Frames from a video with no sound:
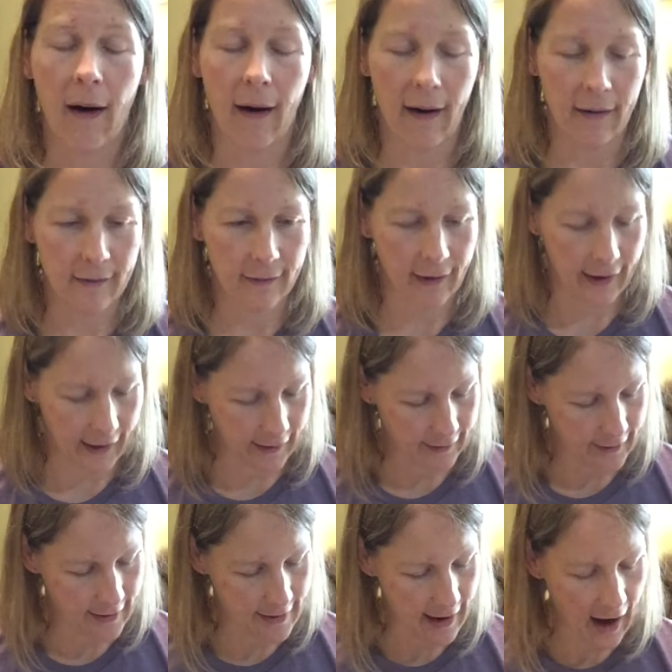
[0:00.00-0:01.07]
All
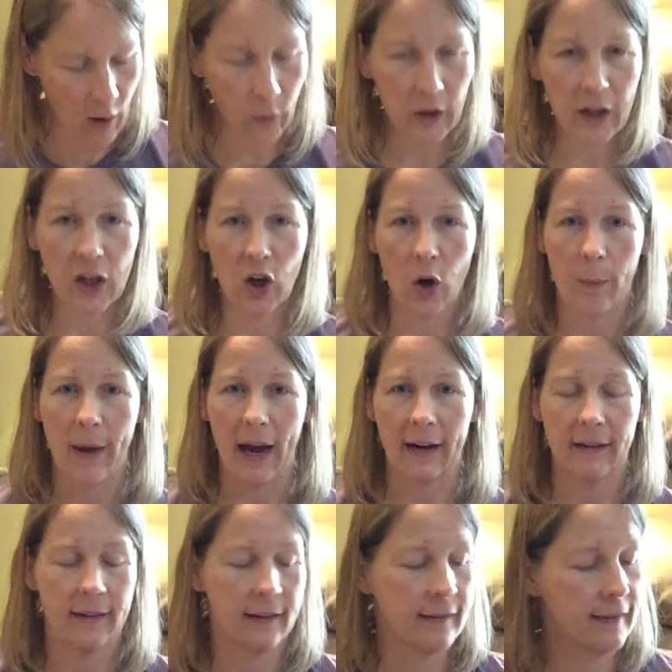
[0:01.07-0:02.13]
right, now we're going to go
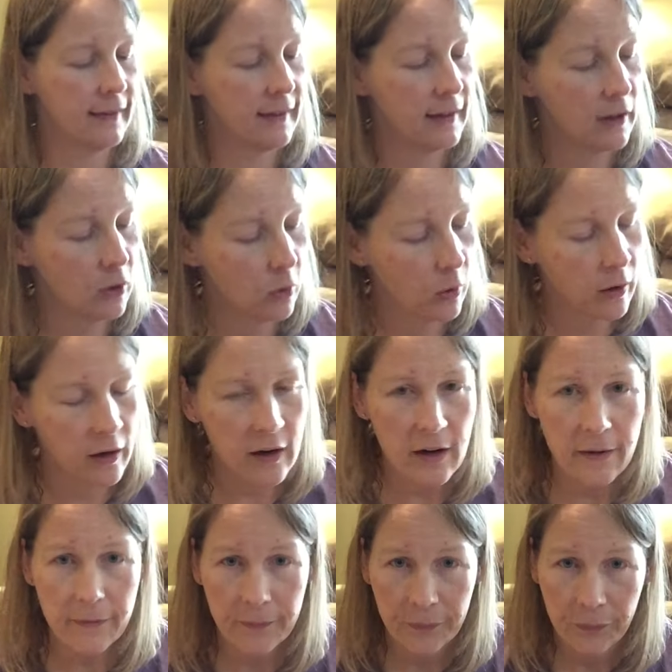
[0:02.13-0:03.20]
back to the C
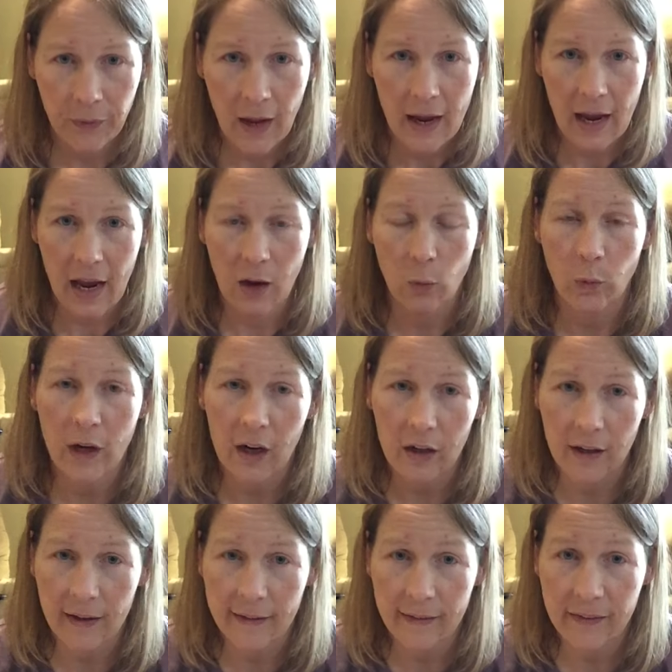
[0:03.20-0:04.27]
chord, and we are
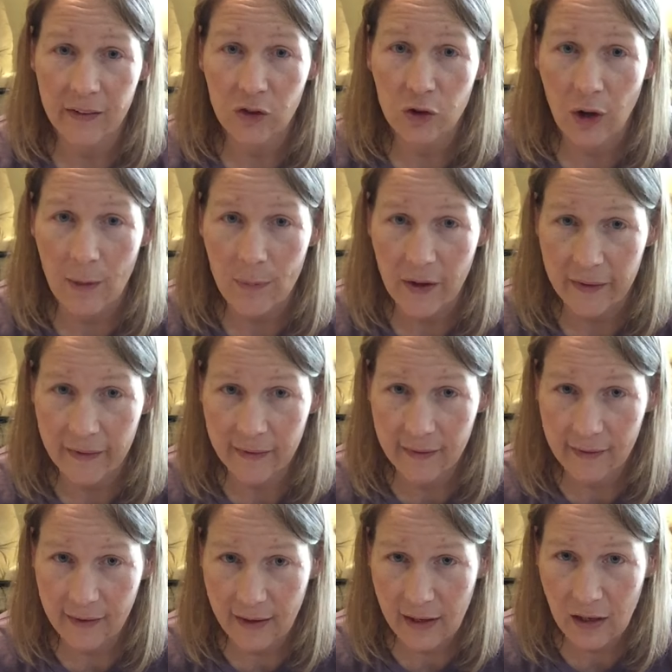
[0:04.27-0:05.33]
going to strum the
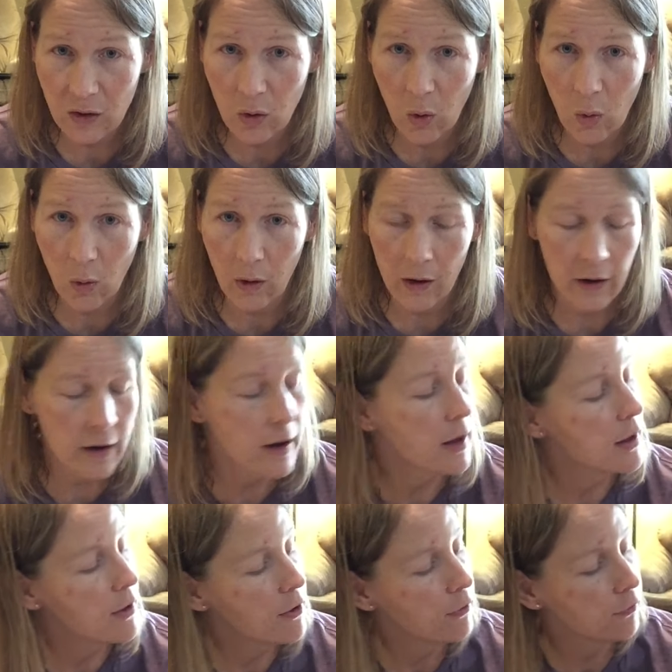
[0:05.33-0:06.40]
C chord
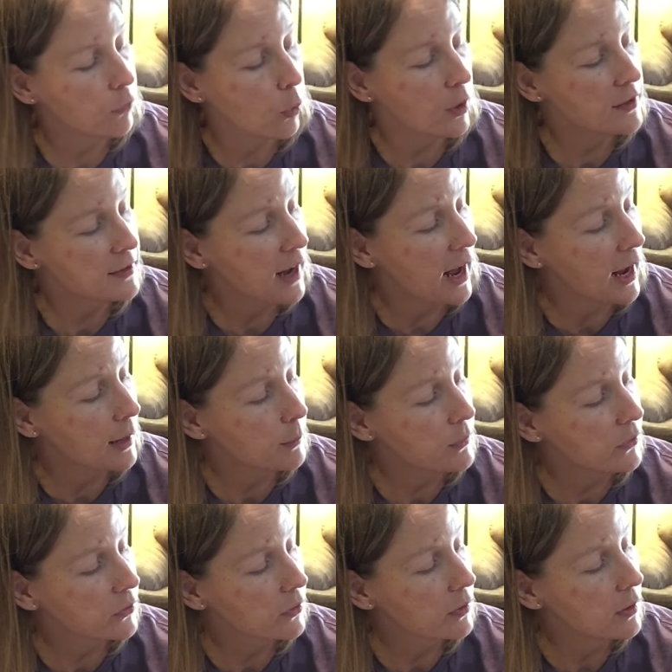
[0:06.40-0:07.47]
4
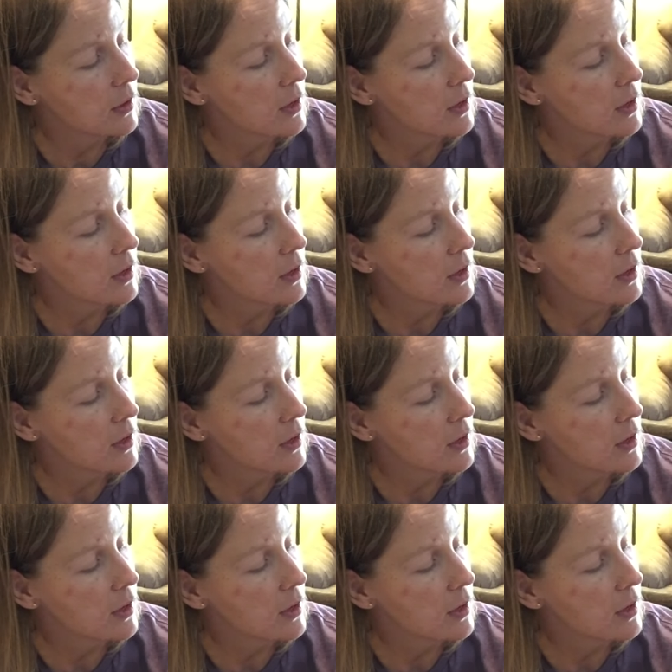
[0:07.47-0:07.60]
times,